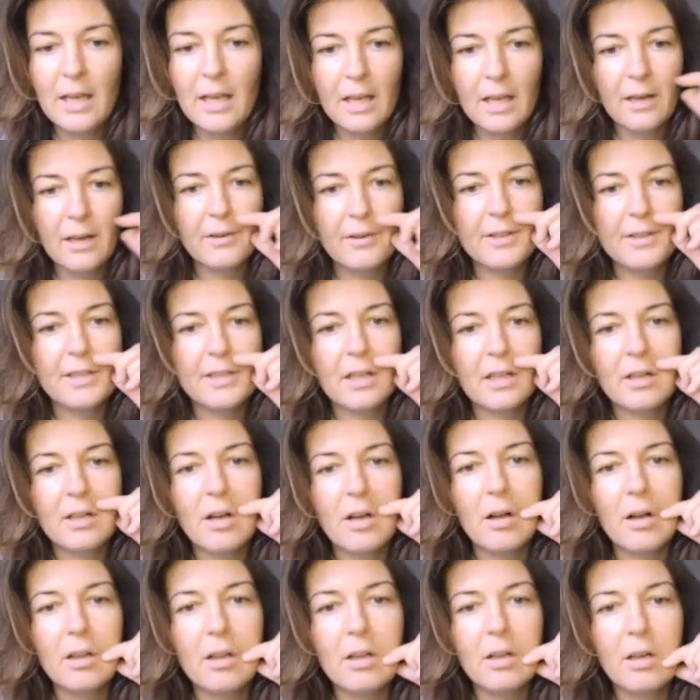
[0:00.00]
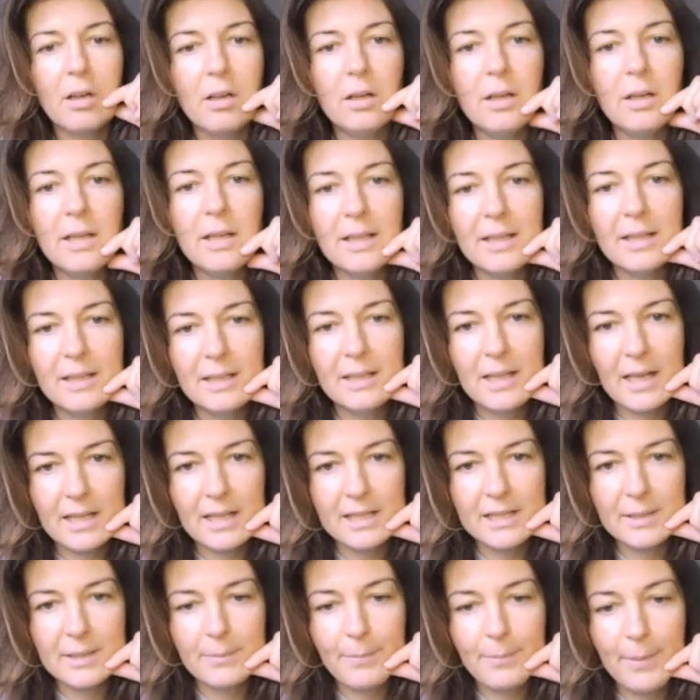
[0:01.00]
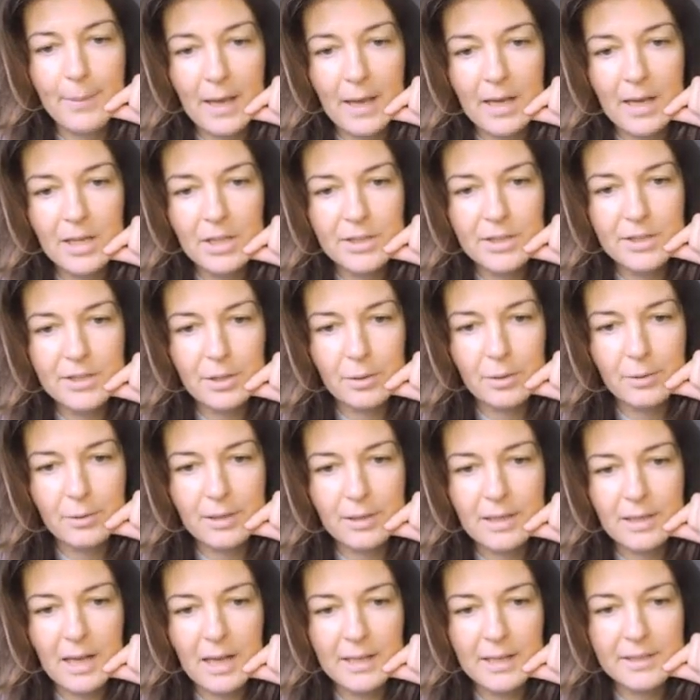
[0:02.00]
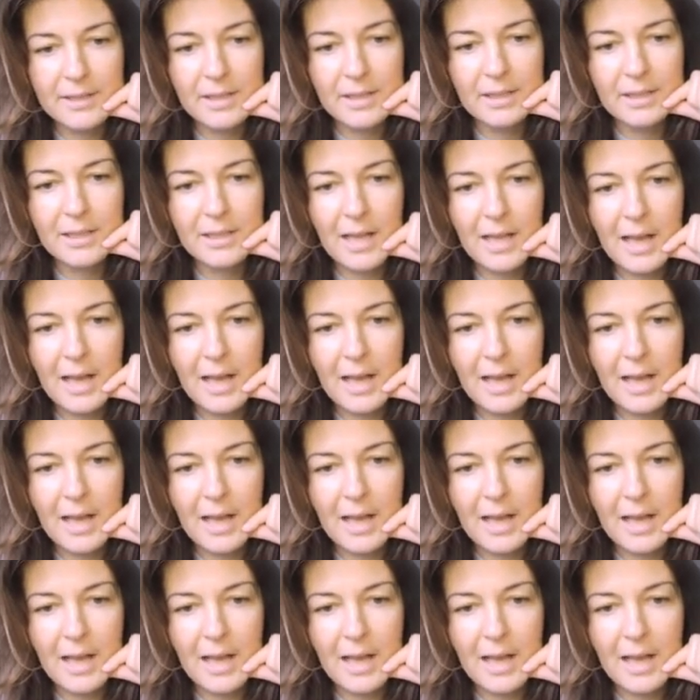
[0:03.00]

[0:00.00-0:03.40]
Here is the color test page, so it does it.